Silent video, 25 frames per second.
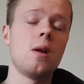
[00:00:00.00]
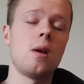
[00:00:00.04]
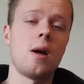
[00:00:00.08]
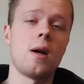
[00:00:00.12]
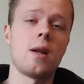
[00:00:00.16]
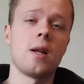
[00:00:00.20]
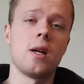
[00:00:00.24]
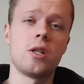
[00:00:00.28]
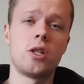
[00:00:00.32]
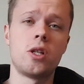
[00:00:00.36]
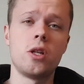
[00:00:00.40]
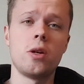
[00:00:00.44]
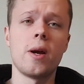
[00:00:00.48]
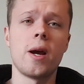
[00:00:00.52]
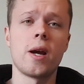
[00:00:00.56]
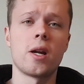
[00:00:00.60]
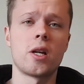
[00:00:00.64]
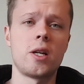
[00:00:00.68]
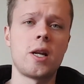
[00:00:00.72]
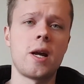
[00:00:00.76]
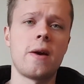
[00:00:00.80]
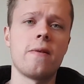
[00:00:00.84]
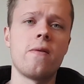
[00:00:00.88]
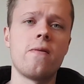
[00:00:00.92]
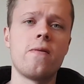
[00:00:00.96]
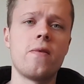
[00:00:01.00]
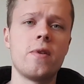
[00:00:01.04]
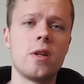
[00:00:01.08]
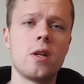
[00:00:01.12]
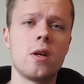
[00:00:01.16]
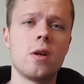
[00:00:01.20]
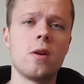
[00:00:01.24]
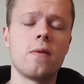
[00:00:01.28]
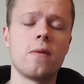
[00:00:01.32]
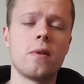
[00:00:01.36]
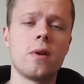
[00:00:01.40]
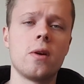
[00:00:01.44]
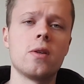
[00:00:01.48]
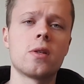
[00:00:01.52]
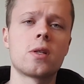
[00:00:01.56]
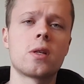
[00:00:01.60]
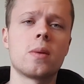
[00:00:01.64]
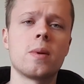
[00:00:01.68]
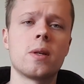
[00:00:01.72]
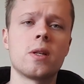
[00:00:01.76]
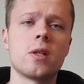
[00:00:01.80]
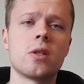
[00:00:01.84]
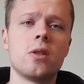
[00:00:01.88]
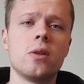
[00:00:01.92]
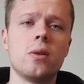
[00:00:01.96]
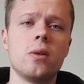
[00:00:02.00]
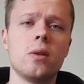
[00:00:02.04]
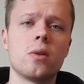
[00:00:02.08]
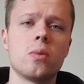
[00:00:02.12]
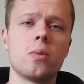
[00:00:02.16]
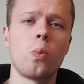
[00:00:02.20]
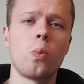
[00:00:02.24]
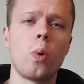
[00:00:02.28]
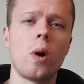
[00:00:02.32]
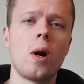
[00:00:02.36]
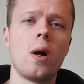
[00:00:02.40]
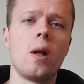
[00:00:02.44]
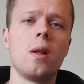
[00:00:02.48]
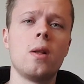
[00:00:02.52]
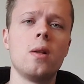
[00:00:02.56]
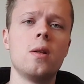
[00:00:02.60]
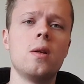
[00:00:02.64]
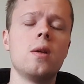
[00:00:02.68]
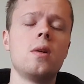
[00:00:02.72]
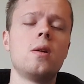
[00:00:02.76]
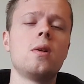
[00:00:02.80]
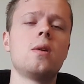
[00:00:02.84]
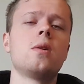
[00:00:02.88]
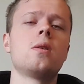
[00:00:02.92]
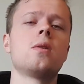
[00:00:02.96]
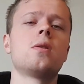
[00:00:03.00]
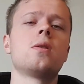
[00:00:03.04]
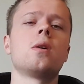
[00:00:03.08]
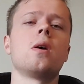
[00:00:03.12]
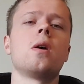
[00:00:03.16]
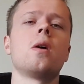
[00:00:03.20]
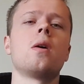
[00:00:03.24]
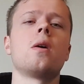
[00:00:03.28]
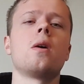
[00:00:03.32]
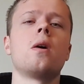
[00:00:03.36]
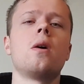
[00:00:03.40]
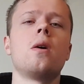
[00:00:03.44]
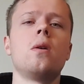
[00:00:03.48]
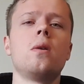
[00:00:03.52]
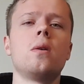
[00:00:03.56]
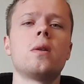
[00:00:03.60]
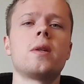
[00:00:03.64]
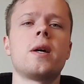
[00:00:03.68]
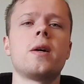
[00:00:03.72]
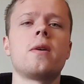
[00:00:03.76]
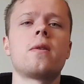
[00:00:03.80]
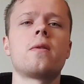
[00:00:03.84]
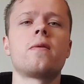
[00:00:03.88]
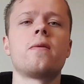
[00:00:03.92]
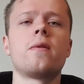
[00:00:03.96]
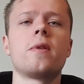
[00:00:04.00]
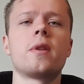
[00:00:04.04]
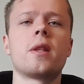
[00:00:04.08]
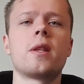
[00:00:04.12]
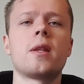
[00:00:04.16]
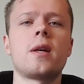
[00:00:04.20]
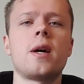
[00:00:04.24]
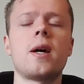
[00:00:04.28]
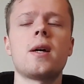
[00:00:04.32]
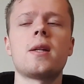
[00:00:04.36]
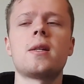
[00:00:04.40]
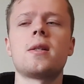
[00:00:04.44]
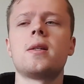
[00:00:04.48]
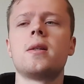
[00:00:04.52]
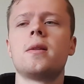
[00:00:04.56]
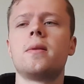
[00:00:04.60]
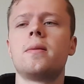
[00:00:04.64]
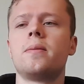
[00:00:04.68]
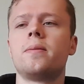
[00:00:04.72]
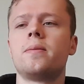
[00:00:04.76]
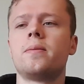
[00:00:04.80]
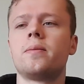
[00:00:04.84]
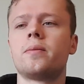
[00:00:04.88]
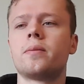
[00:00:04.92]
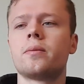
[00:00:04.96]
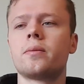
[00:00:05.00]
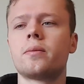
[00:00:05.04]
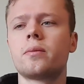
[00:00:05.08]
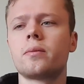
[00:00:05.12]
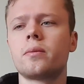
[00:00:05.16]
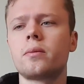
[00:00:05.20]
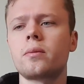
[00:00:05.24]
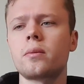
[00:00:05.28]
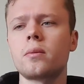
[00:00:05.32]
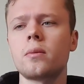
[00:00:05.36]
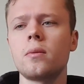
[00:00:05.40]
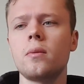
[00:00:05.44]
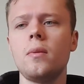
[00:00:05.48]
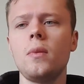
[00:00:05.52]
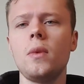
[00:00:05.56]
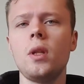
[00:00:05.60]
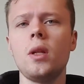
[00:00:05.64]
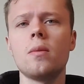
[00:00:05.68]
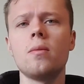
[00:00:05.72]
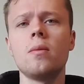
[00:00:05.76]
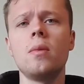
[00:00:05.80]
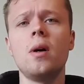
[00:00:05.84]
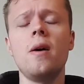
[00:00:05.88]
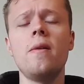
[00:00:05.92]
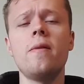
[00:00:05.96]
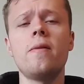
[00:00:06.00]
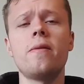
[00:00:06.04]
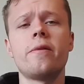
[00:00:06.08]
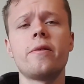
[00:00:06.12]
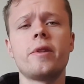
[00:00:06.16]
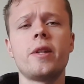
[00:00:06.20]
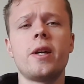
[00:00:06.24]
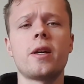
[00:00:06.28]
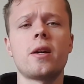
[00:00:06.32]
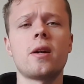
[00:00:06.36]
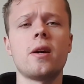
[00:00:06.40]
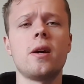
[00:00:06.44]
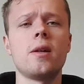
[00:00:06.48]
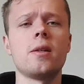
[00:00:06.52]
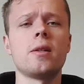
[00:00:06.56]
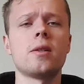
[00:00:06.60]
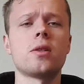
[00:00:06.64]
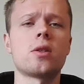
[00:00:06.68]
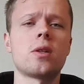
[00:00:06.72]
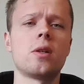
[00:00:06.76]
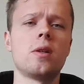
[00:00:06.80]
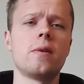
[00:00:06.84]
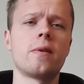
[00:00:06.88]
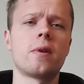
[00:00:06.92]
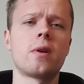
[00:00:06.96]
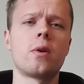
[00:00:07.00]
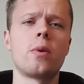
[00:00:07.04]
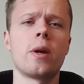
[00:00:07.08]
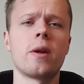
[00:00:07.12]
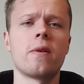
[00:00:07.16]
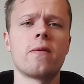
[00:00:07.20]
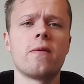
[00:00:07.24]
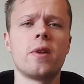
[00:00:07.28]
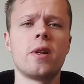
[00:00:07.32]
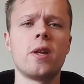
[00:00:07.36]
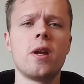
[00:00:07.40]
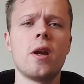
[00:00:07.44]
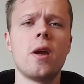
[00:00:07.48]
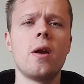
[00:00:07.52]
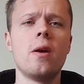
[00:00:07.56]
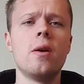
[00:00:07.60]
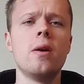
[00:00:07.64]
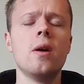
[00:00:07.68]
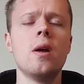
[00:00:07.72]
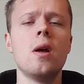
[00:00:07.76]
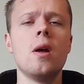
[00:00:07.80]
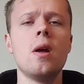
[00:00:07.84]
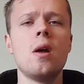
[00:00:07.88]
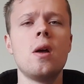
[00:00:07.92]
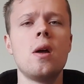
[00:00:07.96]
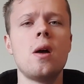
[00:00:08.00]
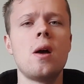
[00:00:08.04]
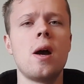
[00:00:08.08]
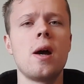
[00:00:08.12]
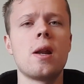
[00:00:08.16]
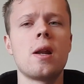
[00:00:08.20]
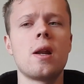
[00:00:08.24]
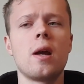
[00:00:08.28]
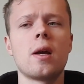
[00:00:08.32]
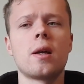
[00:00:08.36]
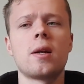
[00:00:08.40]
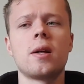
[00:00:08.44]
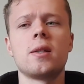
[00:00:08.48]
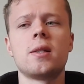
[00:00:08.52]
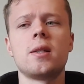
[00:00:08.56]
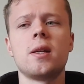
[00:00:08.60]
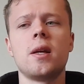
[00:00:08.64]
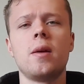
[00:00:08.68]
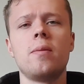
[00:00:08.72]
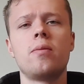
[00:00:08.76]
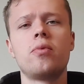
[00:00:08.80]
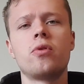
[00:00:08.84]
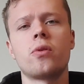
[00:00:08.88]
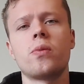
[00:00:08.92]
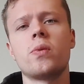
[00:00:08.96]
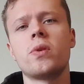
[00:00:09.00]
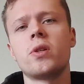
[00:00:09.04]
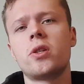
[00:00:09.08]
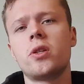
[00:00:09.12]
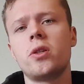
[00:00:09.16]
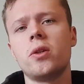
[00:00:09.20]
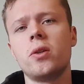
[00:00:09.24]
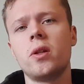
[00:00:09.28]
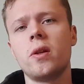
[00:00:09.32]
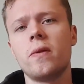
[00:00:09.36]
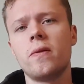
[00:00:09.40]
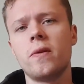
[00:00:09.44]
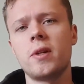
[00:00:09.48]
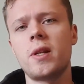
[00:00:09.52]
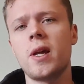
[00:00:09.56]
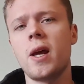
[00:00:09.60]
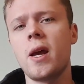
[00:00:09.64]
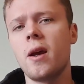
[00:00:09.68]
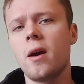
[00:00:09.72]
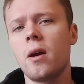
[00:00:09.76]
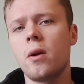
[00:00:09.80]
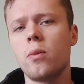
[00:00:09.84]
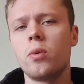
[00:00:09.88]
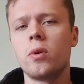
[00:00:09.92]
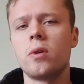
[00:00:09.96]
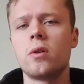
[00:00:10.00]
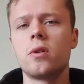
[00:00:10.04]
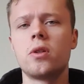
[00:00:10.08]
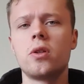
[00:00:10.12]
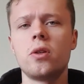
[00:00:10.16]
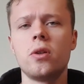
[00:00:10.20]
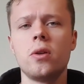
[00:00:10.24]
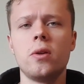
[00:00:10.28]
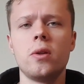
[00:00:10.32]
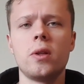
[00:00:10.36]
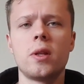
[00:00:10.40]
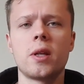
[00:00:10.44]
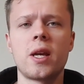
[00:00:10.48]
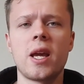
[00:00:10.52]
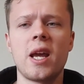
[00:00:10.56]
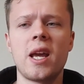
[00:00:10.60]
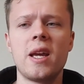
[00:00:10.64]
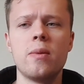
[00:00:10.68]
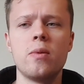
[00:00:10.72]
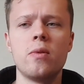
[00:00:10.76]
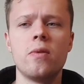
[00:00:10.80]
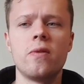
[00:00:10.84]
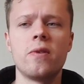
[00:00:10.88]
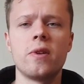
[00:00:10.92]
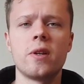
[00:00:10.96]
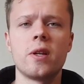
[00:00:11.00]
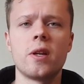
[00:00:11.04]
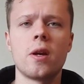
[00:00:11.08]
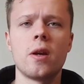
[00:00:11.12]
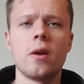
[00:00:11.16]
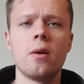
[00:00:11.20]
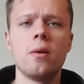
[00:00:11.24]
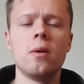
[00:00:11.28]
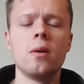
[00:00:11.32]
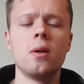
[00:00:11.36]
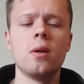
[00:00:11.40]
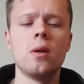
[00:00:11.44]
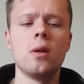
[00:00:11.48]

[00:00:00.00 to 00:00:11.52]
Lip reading: And I do actually have a video of those coming soon well, so hold out for that. But other than that, guys, it's kind of a quick video. And like I said, I promised you the other day I would do the cable video